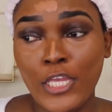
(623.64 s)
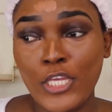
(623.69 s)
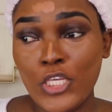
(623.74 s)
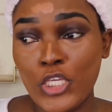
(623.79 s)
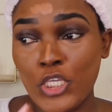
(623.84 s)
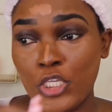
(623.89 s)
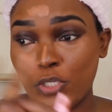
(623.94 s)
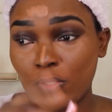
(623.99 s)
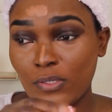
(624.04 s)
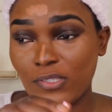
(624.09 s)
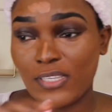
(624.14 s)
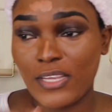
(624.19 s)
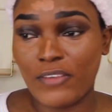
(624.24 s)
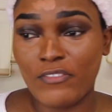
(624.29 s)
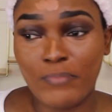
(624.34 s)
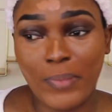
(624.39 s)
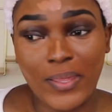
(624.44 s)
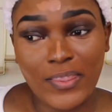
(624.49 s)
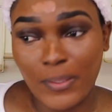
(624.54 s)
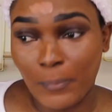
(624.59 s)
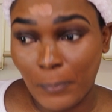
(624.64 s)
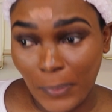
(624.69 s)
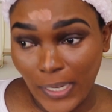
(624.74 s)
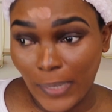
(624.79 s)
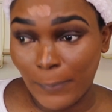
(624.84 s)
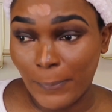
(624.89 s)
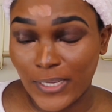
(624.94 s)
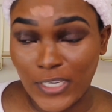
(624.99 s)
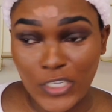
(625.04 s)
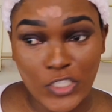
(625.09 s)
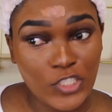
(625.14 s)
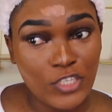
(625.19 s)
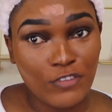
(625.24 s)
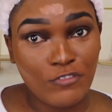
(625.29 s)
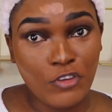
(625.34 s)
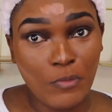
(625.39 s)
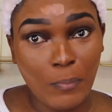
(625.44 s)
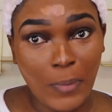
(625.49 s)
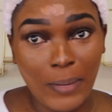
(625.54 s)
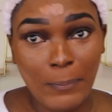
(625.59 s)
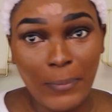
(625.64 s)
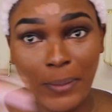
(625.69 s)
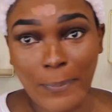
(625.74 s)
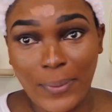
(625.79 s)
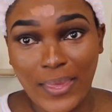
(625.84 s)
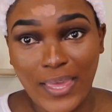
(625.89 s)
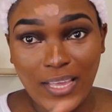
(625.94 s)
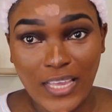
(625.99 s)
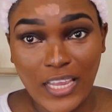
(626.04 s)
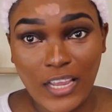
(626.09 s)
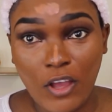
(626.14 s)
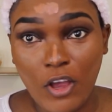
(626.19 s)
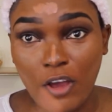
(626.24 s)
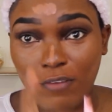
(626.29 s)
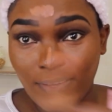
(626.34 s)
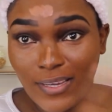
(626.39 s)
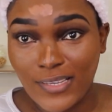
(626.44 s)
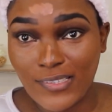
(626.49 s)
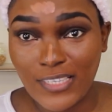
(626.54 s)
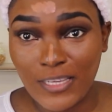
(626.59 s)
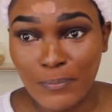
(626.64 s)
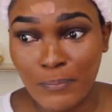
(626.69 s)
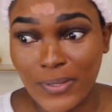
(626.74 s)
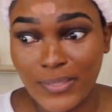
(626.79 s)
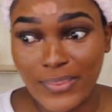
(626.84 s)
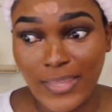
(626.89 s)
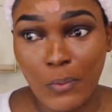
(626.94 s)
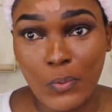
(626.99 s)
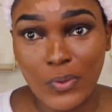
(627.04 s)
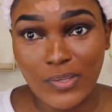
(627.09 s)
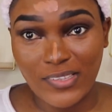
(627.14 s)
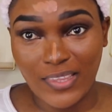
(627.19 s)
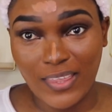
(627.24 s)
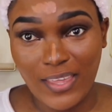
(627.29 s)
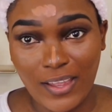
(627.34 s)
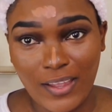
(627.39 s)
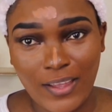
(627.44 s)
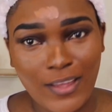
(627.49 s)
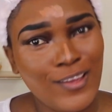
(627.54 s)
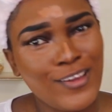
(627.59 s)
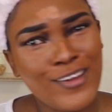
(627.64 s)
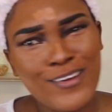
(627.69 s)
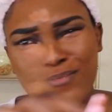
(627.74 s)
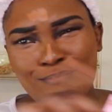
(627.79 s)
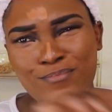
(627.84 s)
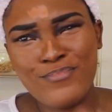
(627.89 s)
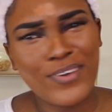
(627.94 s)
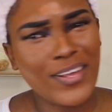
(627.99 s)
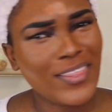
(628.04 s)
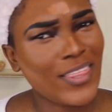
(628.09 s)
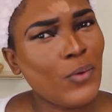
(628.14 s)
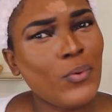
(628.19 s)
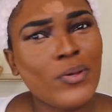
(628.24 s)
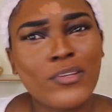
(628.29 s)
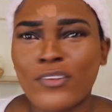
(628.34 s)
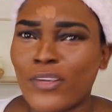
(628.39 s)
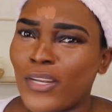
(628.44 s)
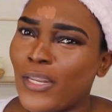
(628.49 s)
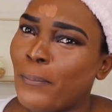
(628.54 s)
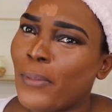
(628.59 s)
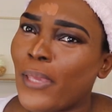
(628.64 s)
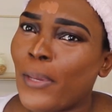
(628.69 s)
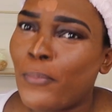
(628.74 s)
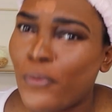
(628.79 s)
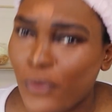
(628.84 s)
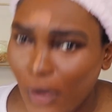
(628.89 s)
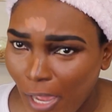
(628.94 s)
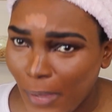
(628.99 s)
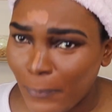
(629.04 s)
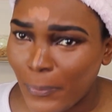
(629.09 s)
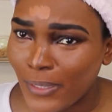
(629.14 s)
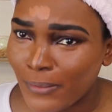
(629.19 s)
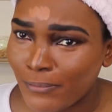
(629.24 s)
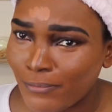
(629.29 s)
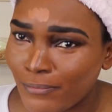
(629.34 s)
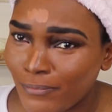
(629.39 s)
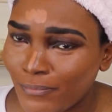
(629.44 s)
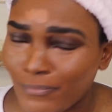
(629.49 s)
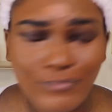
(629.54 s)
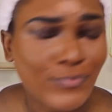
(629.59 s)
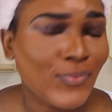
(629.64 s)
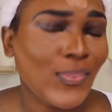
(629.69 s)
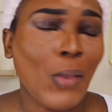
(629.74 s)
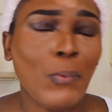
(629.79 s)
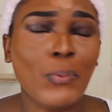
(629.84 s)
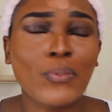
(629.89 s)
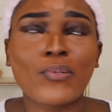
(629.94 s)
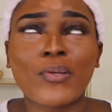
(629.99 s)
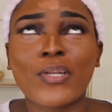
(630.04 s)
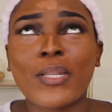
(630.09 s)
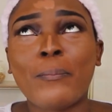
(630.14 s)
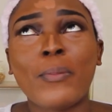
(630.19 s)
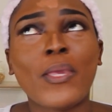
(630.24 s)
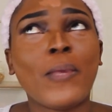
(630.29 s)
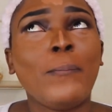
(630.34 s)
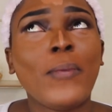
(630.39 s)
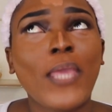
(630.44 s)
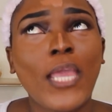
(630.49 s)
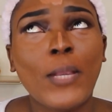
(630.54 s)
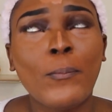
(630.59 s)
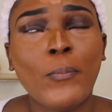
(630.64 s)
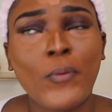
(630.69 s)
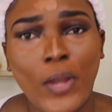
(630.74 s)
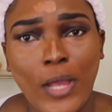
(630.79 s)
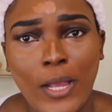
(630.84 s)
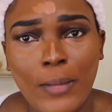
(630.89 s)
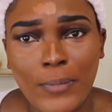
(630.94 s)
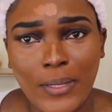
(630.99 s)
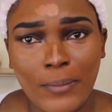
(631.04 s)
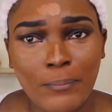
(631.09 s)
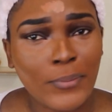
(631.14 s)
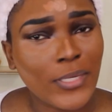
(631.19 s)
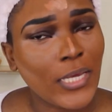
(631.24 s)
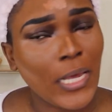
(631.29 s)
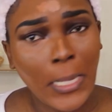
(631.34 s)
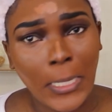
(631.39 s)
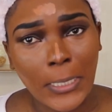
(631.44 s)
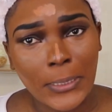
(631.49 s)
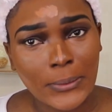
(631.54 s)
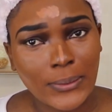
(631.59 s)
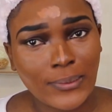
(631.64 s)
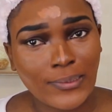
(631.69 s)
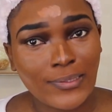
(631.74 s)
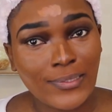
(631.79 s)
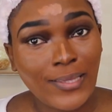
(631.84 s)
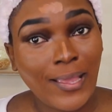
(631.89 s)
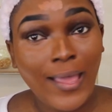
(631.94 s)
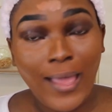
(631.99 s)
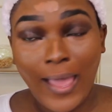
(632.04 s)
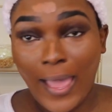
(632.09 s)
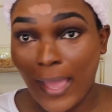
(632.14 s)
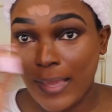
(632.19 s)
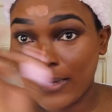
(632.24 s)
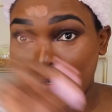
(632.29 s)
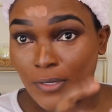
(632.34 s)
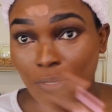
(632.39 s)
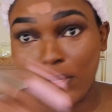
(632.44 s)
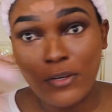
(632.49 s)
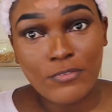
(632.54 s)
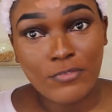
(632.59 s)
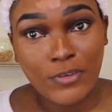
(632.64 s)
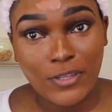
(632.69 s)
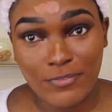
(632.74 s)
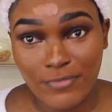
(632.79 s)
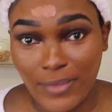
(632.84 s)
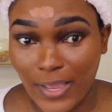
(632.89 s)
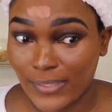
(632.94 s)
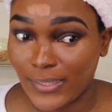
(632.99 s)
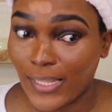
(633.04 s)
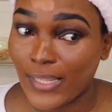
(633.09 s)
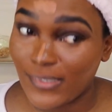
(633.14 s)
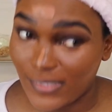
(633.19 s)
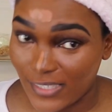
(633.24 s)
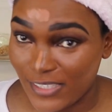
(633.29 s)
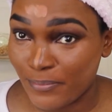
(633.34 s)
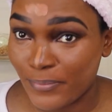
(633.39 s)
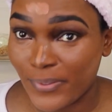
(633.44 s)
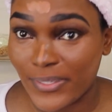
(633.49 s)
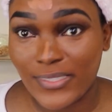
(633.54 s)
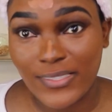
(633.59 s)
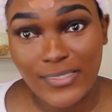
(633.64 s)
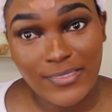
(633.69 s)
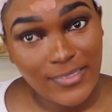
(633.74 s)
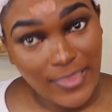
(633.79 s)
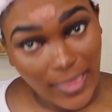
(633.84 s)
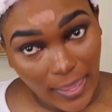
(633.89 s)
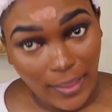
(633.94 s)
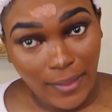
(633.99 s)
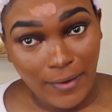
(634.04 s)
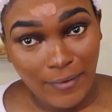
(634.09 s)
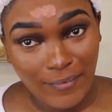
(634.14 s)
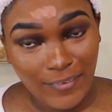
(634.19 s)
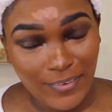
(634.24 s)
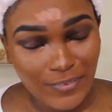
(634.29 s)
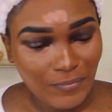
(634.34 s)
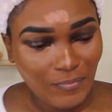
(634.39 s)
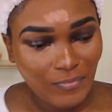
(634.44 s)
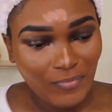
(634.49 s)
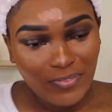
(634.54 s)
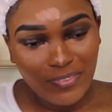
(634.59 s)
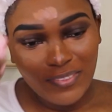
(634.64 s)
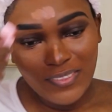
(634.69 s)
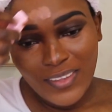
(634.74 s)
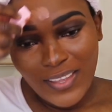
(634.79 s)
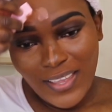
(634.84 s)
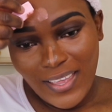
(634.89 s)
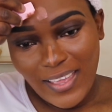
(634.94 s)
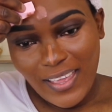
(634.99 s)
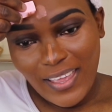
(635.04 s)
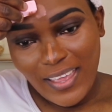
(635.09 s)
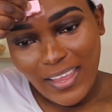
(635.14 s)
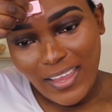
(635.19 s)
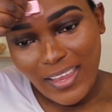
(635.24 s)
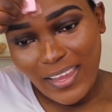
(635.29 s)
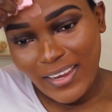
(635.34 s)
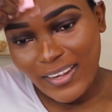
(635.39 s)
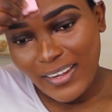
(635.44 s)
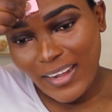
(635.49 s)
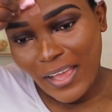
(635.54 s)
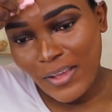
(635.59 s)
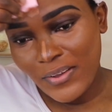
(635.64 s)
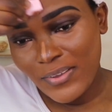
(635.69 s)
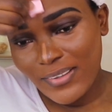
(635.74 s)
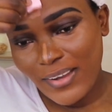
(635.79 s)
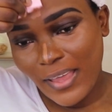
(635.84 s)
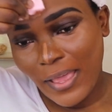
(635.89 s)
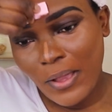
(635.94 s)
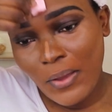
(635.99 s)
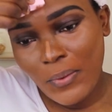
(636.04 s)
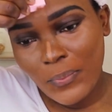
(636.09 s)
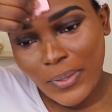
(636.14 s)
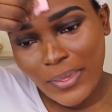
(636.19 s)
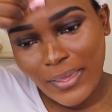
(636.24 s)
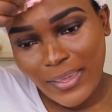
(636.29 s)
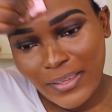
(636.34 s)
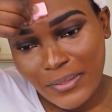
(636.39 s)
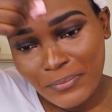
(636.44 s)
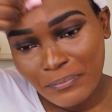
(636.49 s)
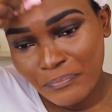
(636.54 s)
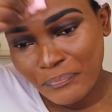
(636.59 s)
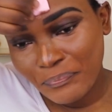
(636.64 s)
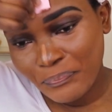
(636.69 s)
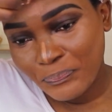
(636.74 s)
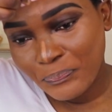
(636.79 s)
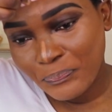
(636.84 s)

you saved by the bell, because if you made me pay again off I seatbelt that was there, bro, that was gonna be a problem. That was gonna be a big problem, because I know for a fact that seatbelt is there. And I was like, okay,